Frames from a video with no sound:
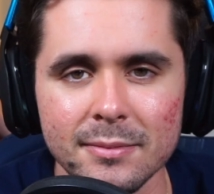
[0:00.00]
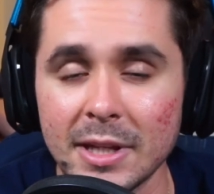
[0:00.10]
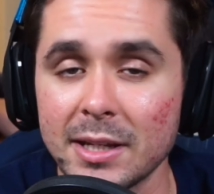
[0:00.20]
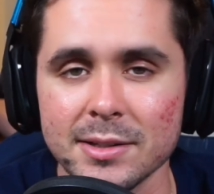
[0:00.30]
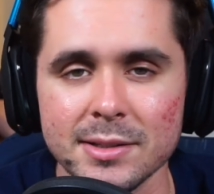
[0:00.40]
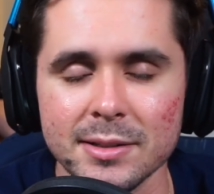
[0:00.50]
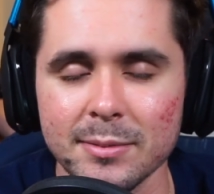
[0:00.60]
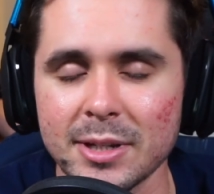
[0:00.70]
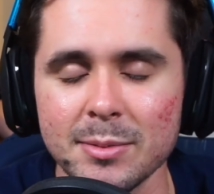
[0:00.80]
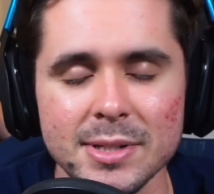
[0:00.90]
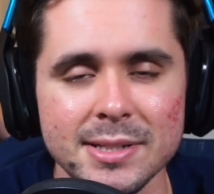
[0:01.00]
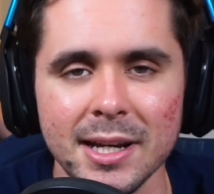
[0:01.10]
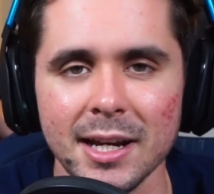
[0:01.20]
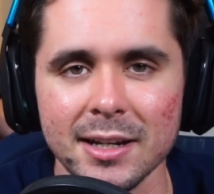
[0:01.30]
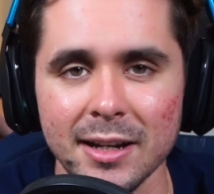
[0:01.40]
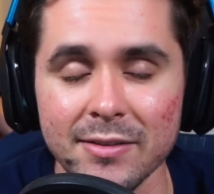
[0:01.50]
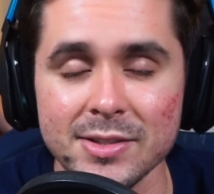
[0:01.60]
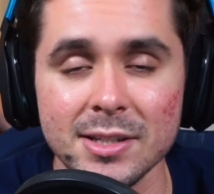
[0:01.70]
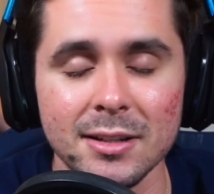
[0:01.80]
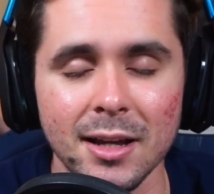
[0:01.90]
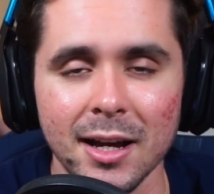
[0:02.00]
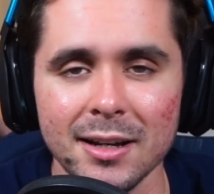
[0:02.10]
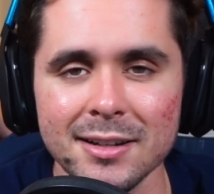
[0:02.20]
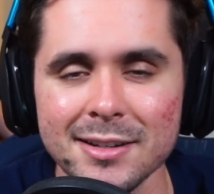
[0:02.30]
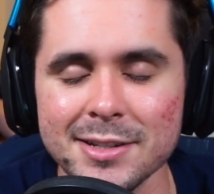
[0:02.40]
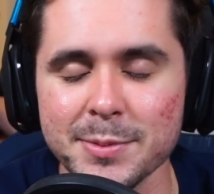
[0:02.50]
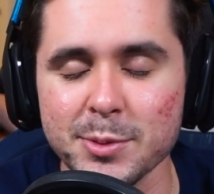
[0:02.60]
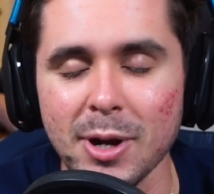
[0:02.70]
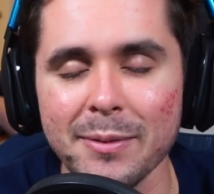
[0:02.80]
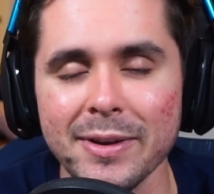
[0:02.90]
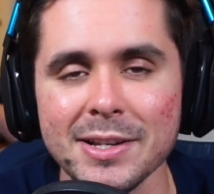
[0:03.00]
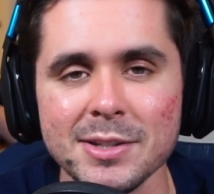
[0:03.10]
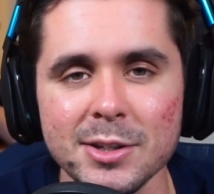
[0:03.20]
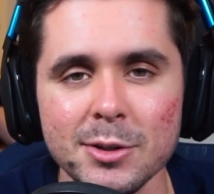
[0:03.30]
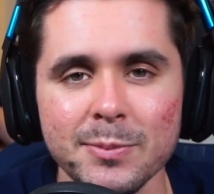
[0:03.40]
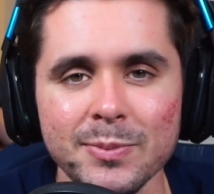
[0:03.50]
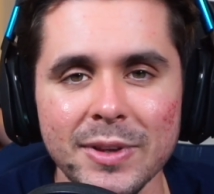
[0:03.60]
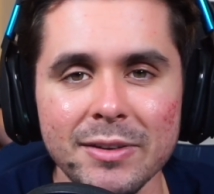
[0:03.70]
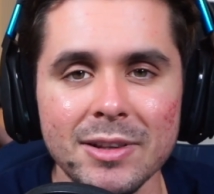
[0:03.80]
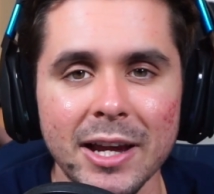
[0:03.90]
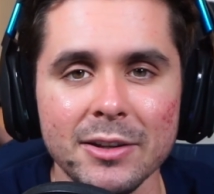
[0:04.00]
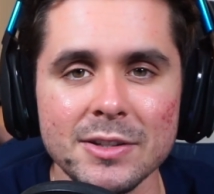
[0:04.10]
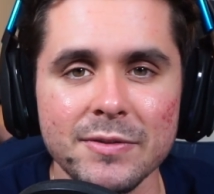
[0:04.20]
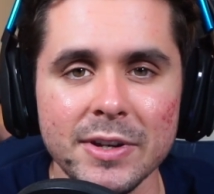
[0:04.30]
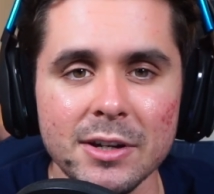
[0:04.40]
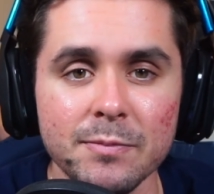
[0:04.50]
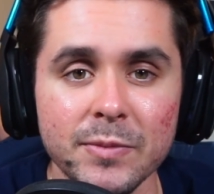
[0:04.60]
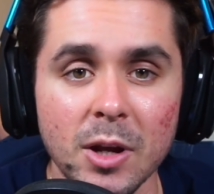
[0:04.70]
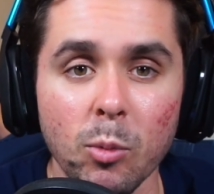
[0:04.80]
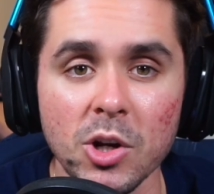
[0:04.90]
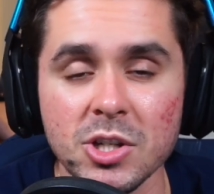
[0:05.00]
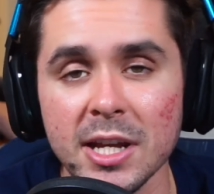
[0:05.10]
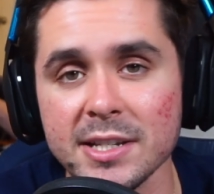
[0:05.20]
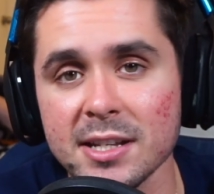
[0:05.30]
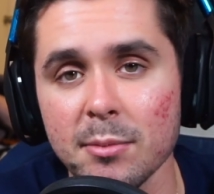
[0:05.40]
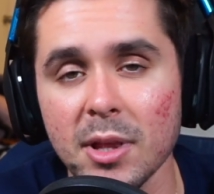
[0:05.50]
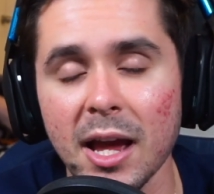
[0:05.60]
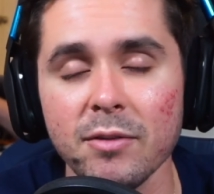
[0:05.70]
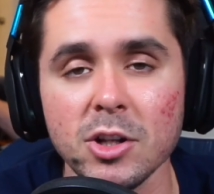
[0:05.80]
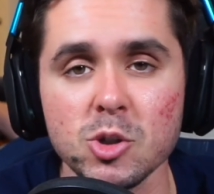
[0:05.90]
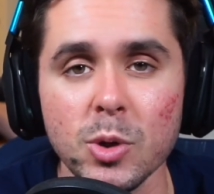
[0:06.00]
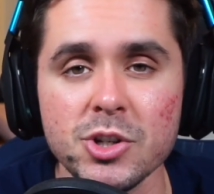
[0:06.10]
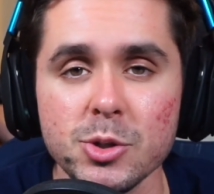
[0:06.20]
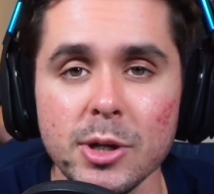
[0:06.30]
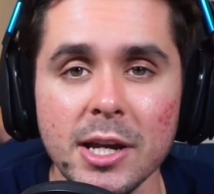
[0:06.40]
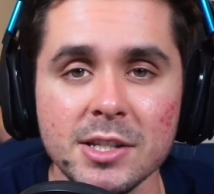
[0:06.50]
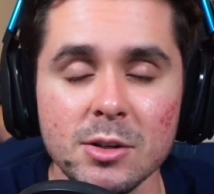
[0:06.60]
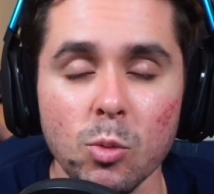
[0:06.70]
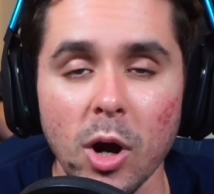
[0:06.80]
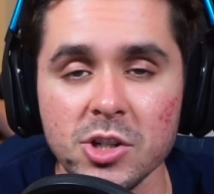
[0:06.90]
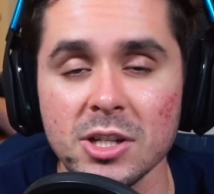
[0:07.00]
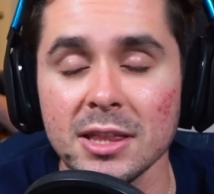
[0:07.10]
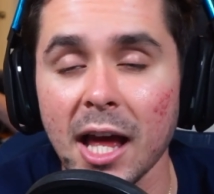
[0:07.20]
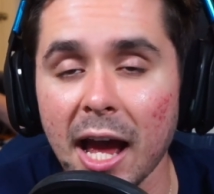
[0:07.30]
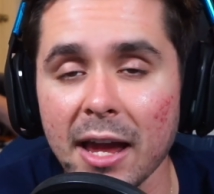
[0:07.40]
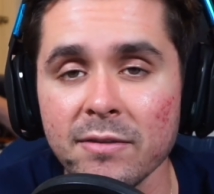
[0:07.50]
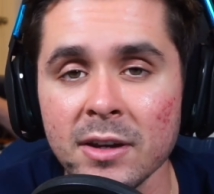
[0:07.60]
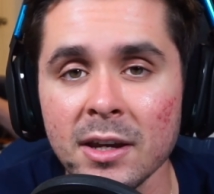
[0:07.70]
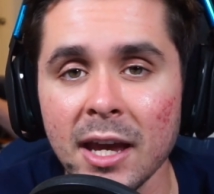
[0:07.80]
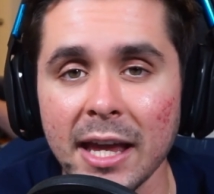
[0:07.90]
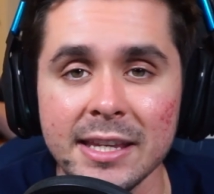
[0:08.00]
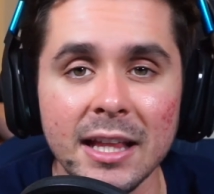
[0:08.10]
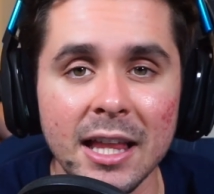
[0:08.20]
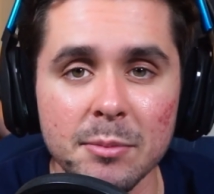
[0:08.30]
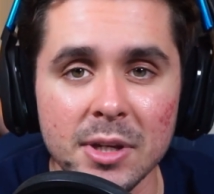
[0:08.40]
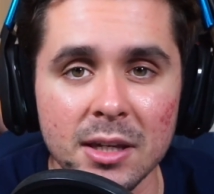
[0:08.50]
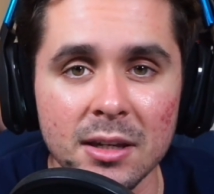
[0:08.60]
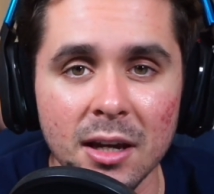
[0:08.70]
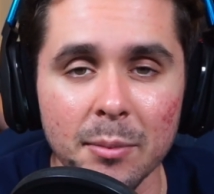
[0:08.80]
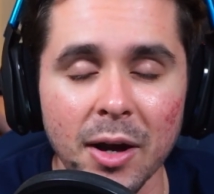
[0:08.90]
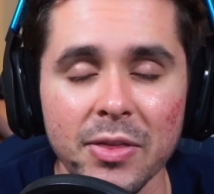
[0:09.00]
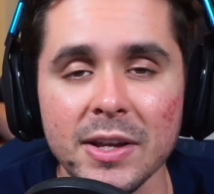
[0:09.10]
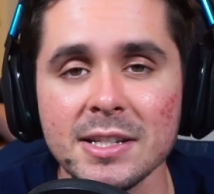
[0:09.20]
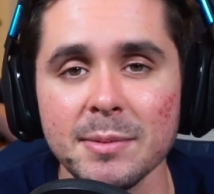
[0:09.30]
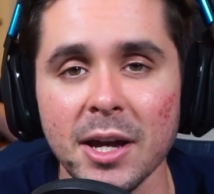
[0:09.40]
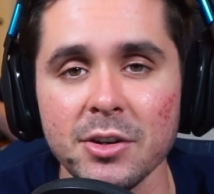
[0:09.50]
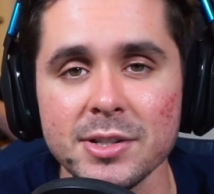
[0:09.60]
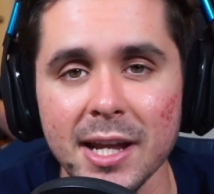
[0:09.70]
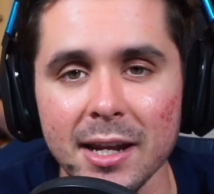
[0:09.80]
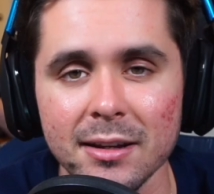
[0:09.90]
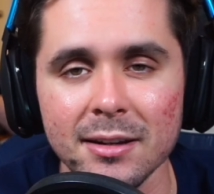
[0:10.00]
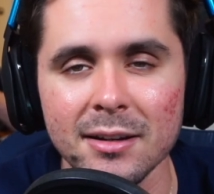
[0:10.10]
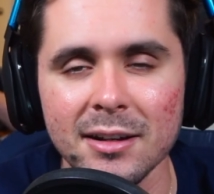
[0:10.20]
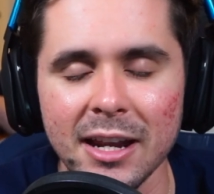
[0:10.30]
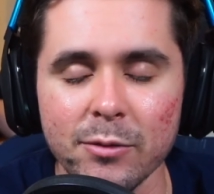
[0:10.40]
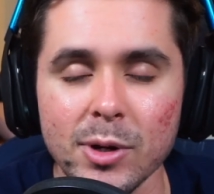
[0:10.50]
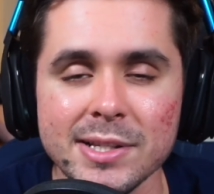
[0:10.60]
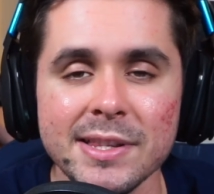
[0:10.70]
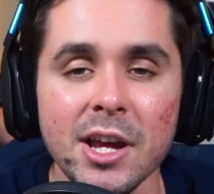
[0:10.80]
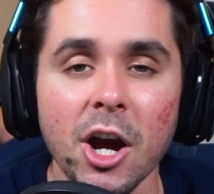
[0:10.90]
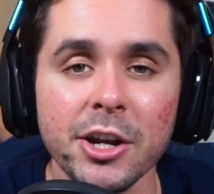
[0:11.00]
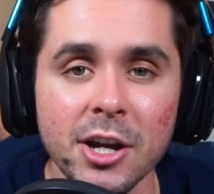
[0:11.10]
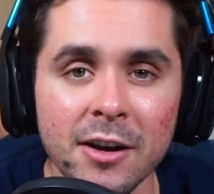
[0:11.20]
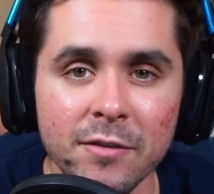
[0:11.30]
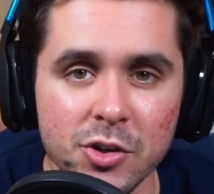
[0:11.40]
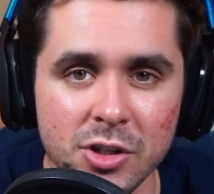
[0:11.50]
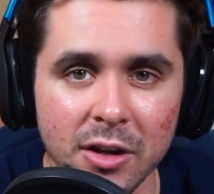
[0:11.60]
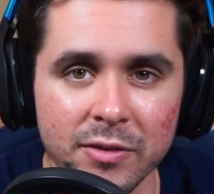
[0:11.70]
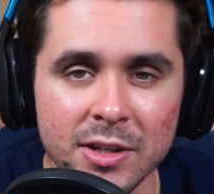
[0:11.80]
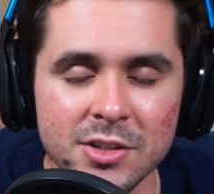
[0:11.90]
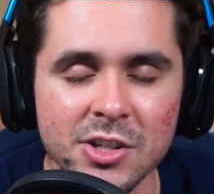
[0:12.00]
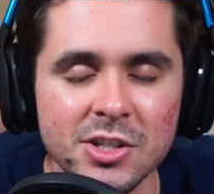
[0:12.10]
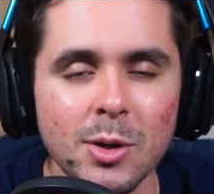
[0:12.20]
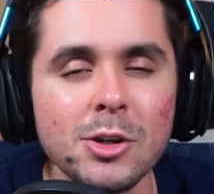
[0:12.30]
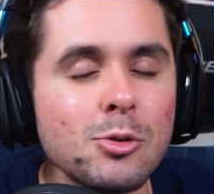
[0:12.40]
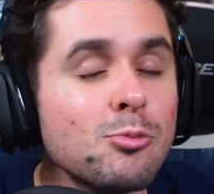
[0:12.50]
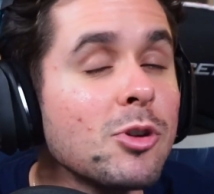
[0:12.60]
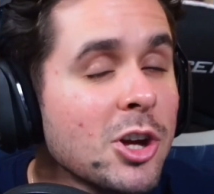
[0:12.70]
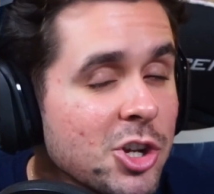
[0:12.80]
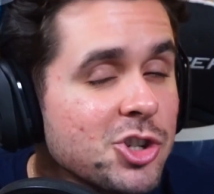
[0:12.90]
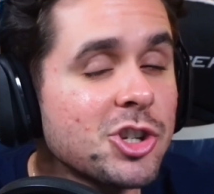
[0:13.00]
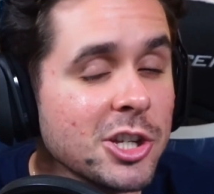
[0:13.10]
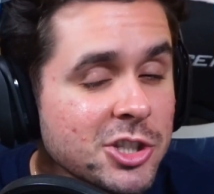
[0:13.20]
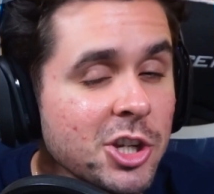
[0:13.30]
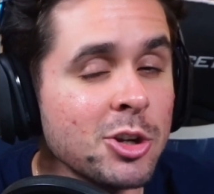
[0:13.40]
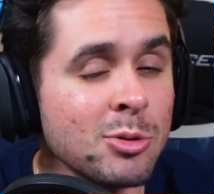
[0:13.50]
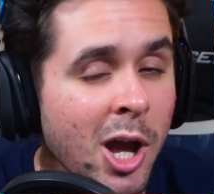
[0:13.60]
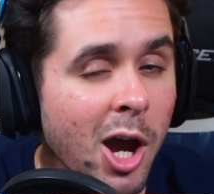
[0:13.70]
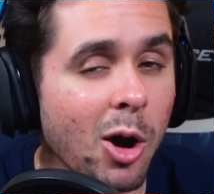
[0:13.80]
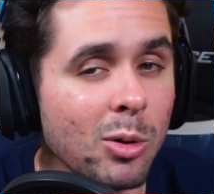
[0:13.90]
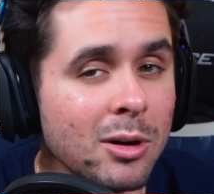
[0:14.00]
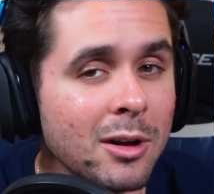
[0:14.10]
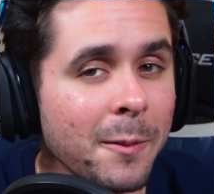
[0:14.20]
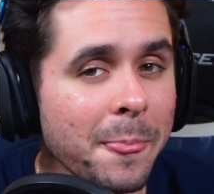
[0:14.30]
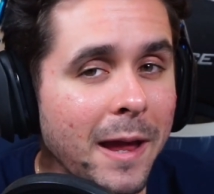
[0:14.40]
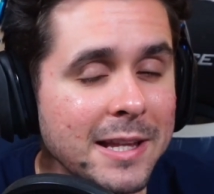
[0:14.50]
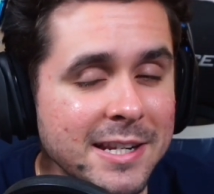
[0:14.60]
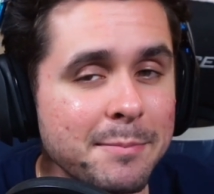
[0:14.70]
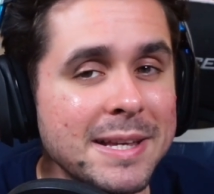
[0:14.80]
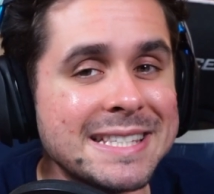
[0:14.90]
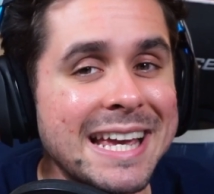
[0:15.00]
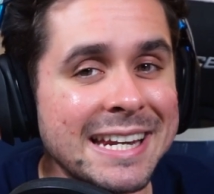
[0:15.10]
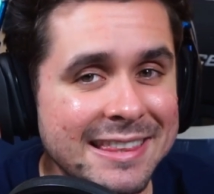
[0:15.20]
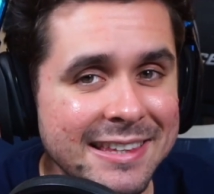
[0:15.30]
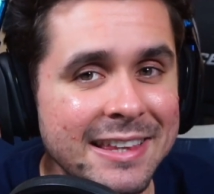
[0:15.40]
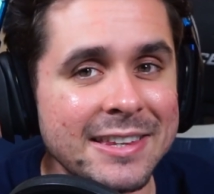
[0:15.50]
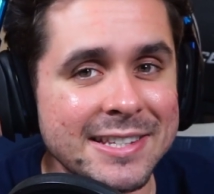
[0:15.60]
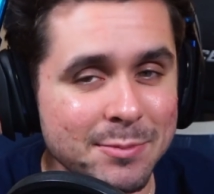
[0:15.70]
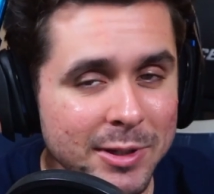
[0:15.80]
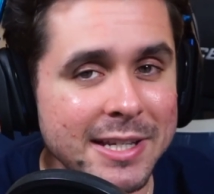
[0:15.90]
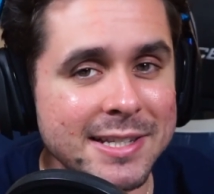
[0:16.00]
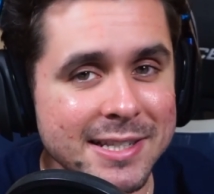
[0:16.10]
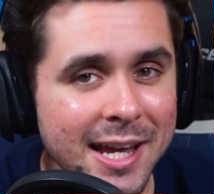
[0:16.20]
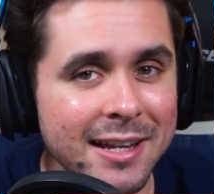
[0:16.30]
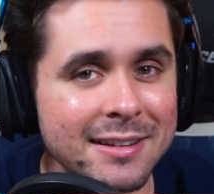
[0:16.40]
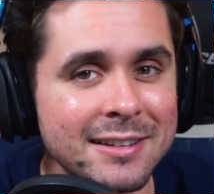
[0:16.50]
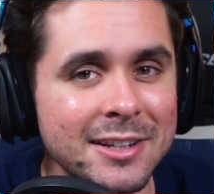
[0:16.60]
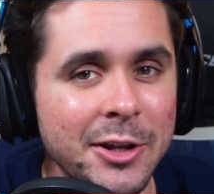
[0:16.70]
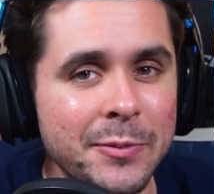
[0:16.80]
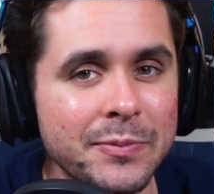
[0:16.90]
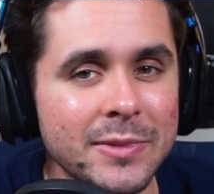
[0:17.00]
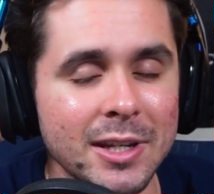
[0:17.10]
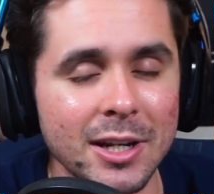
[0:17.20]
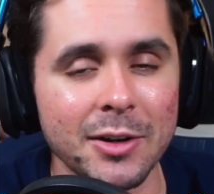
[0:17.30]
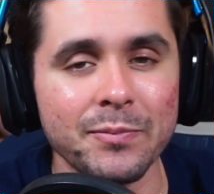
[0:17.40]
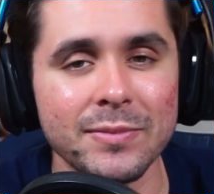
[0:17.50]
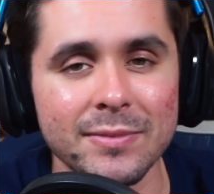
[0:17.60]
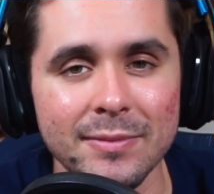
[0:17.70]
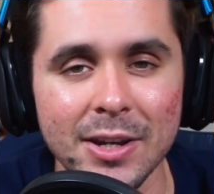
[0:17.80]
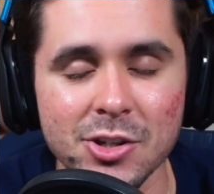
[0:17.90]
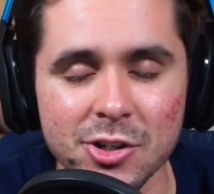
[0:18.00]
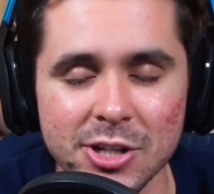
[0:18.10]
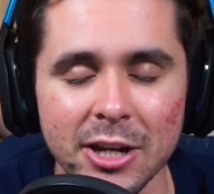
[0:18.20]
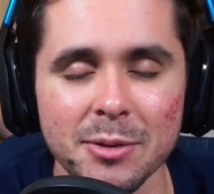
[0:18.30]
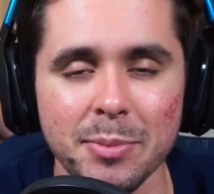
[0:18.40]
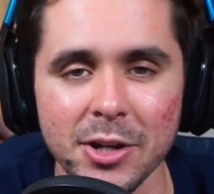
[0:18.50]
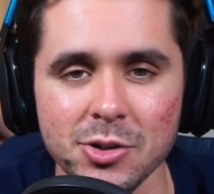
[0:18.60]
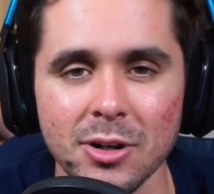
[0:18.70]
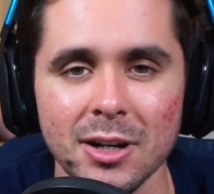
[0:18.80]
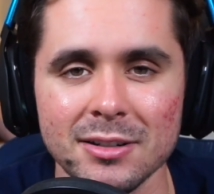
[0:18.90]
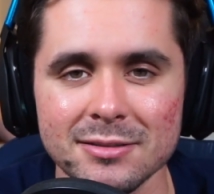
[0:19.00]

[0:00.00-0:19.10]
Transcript: It is. I'm going to keep it a stack, and I've seen a lot. Subscribe if you guys are new. Leave a like on this video. Come watch it next time live on Twitch so you guys can watch it live and yell at me about things I'm not understanding. And if you want to see the uncut version of it, just so you know, I didn't miss anything that they said, you know, make sure to check out the Patreon.